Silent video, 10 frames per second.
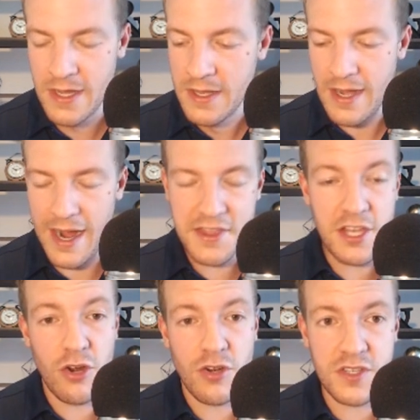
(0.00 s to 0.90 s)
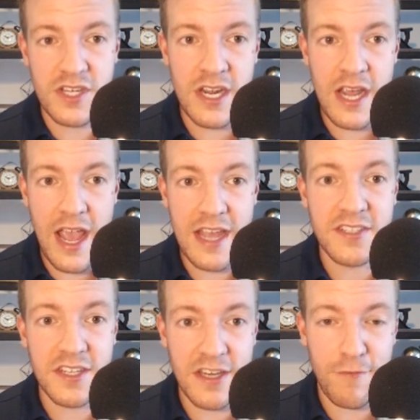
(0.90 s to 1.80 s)
i think you're going to see a
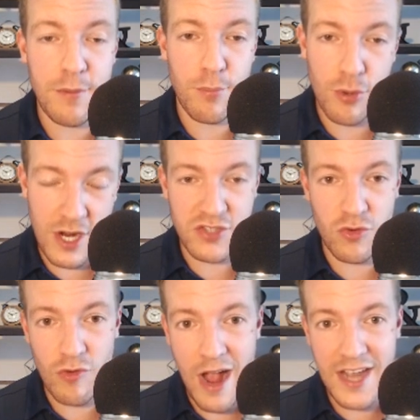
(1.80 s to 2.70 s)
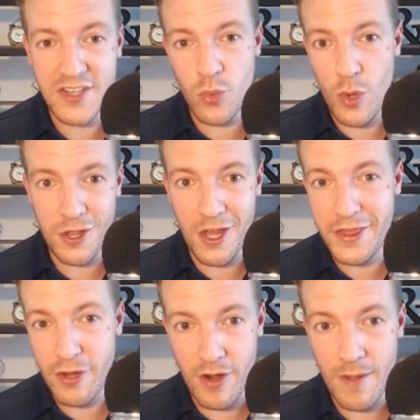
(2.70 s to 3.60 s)
significant price rise with
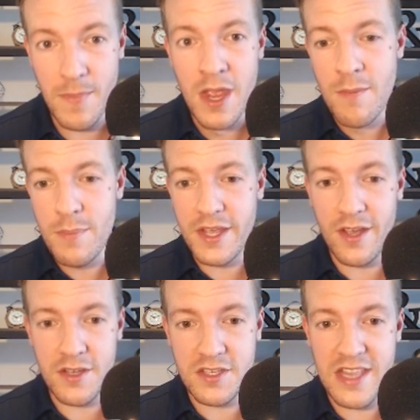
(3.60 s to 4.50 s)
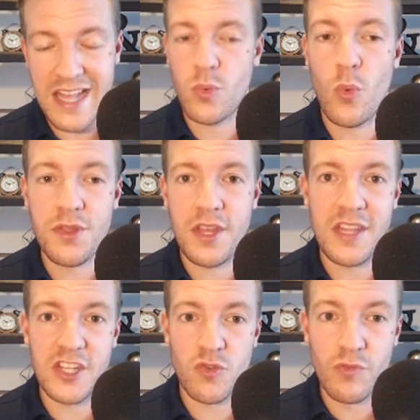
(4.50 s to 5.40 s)
ethereum because that's one thing
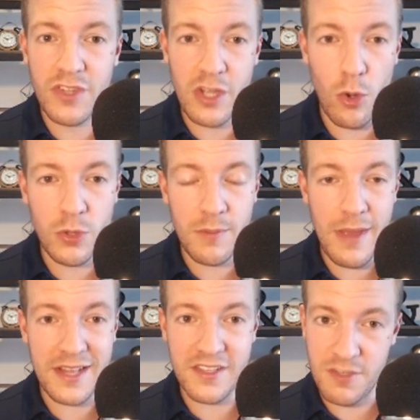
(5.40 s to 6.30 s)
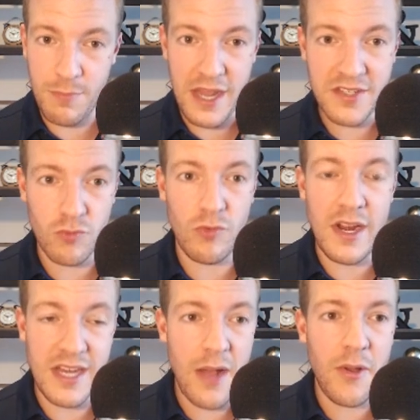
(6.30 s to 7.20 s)
that's really holding back the space right
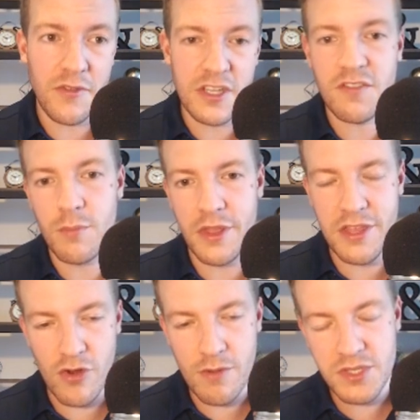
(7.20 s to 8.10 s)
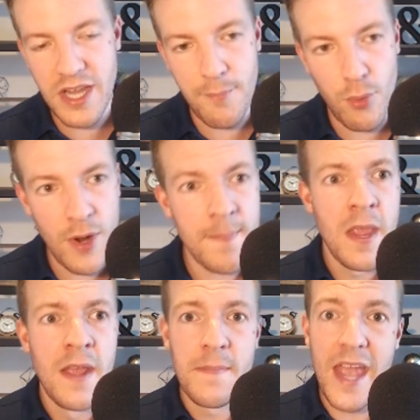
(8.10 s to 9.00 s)
now at least from ethereum standpoint
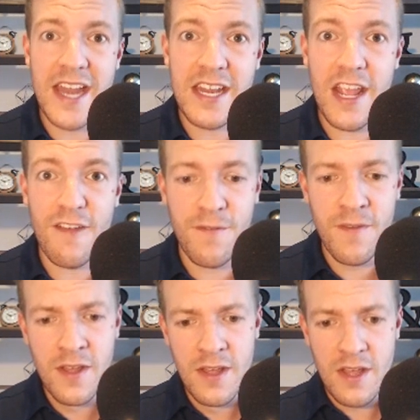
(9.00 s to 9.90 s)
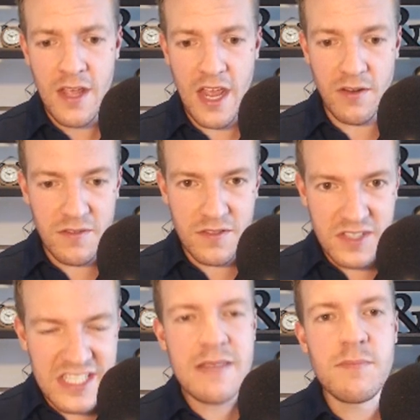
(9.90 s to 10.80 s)
and if it
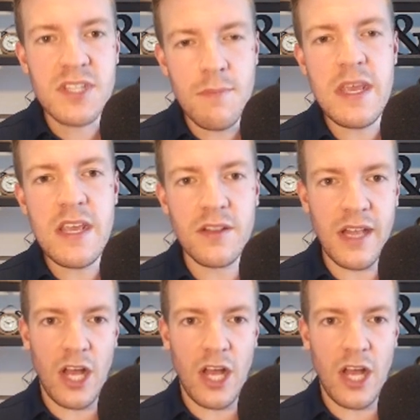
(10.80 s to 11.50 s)
seems to me like a